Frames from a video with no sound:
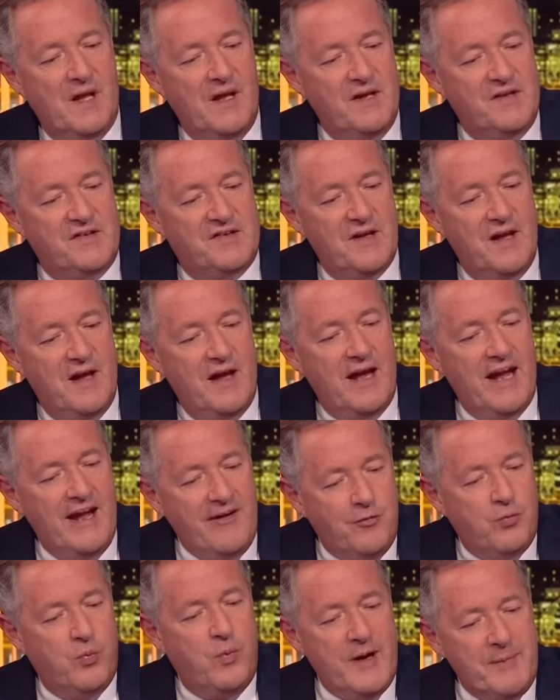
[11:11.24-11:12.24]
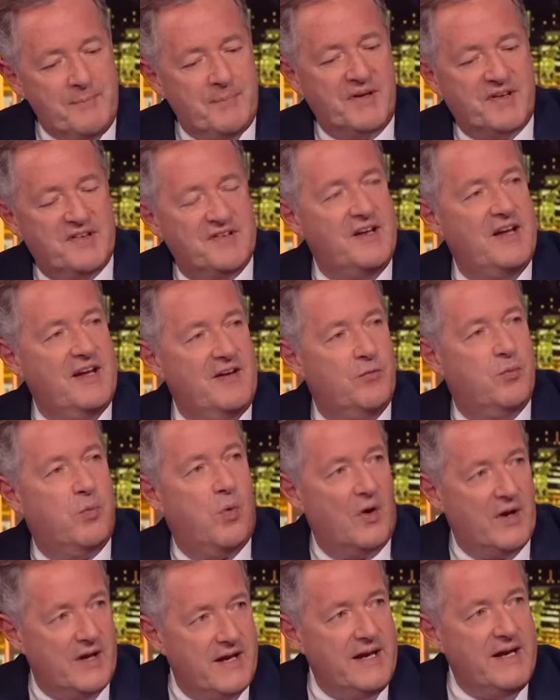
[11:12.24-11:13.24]
is if we perceive
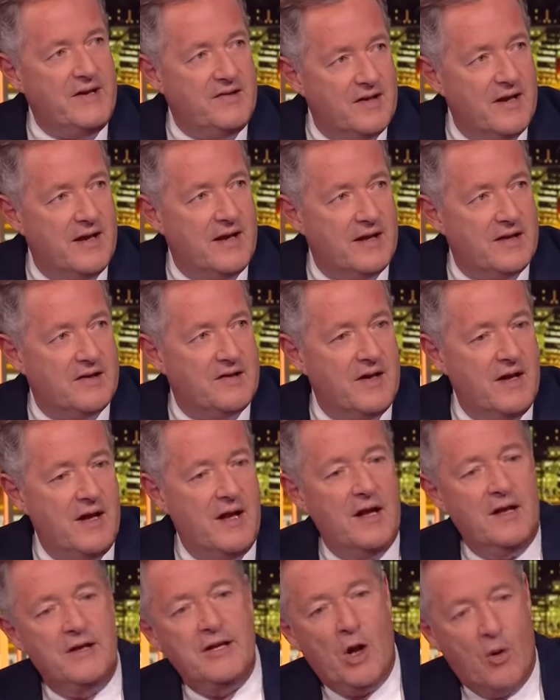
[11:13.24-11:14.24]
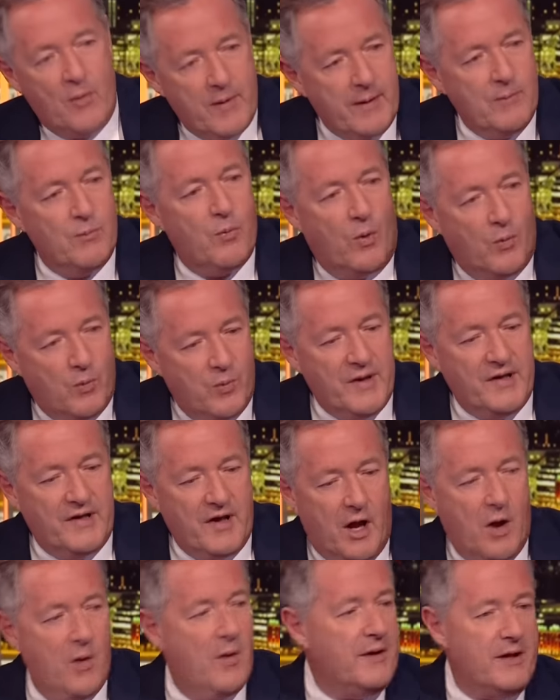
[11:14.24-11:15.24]
what he did knowing what we
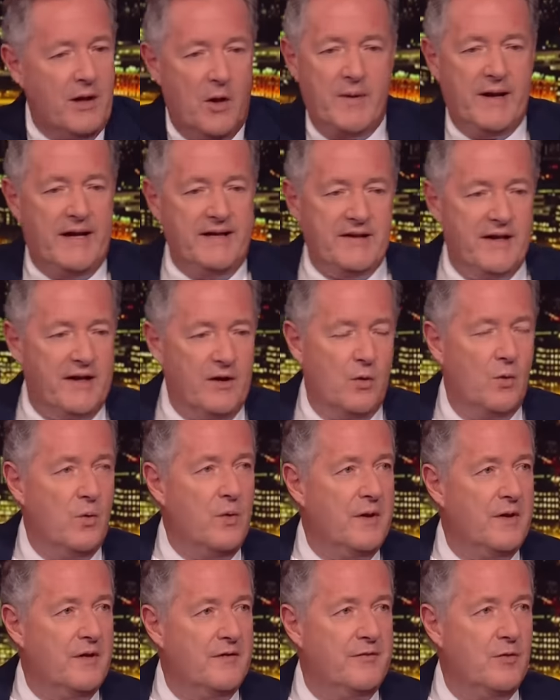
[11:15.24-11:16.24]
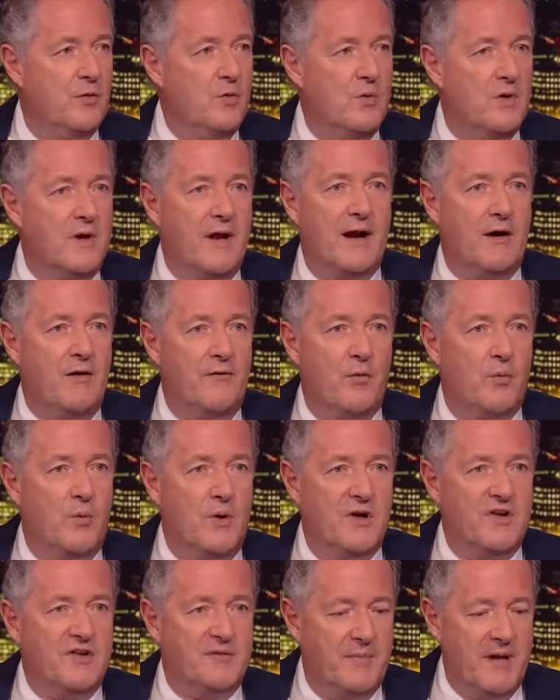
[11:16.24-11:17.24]
know and knowing he did it all in the full glare of the
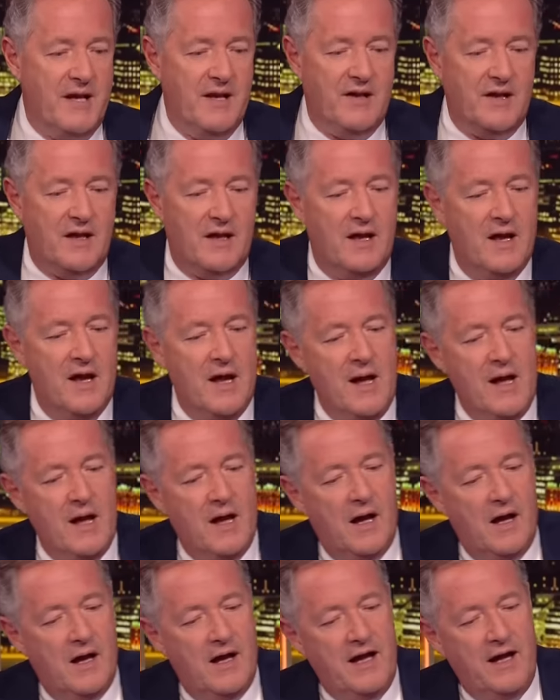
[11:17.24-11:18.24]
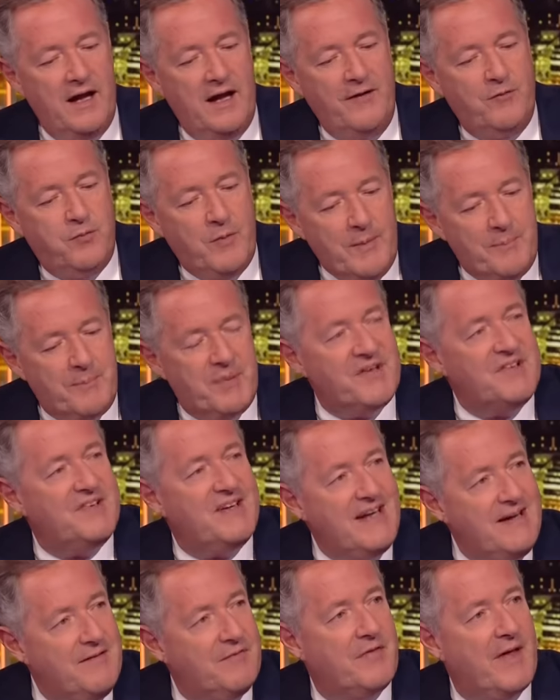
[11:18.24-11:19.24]
world's media, uh, if we
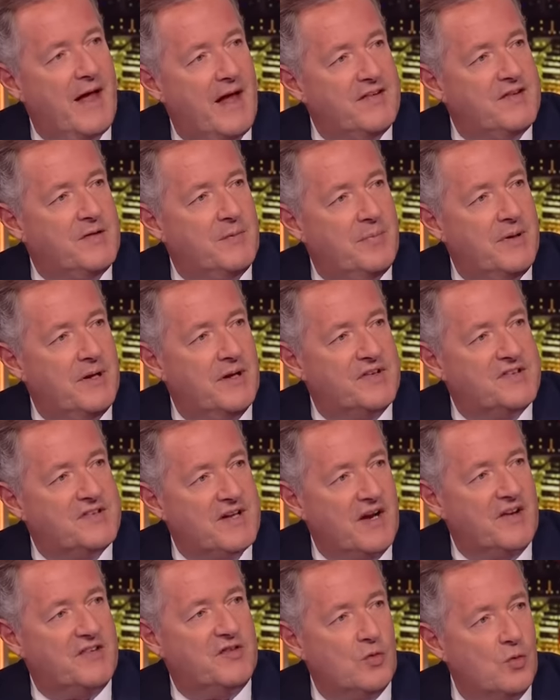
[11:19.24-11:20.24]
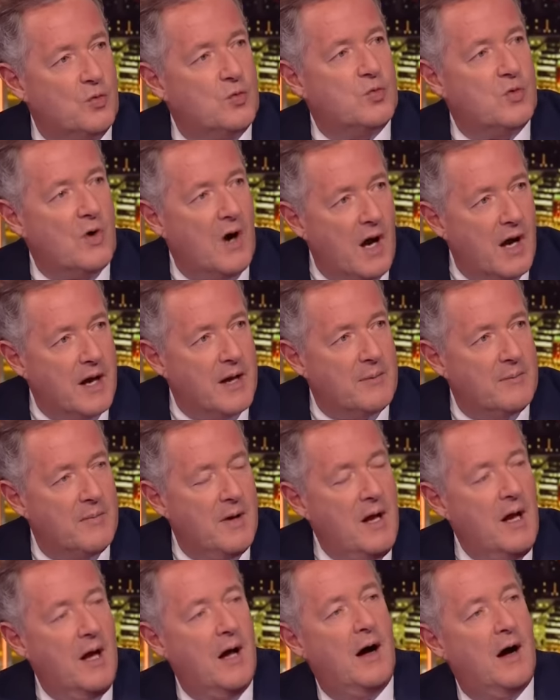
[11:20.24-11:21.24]
perceive that to be a sexual crime,
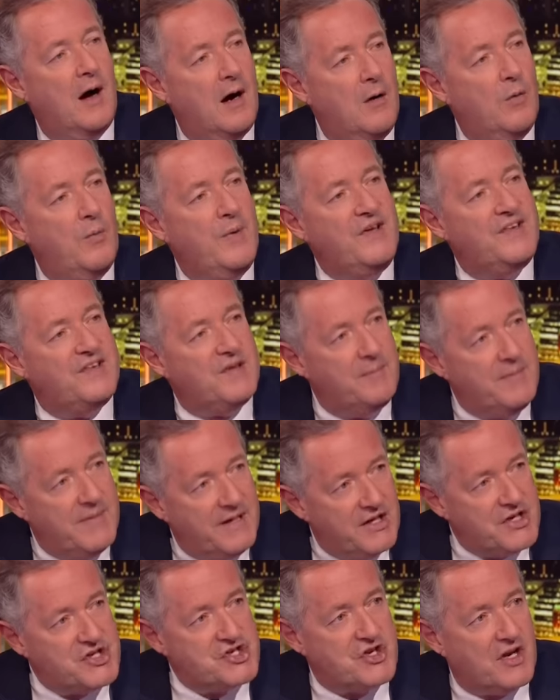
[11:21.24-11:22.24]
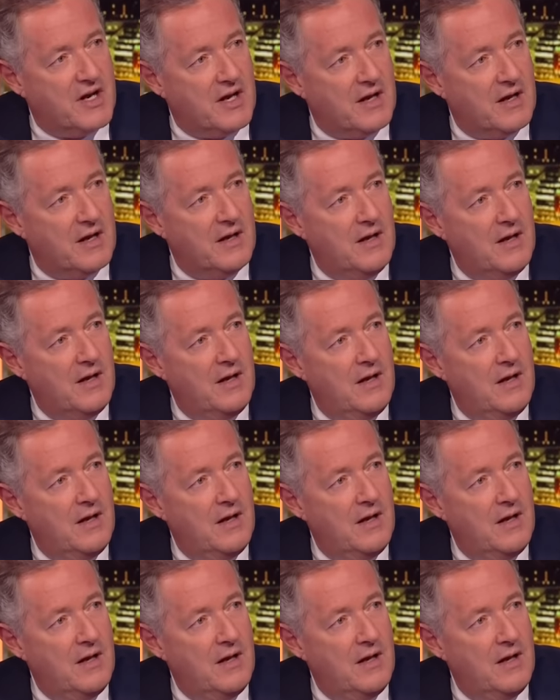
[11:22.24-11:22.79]
are we diminishing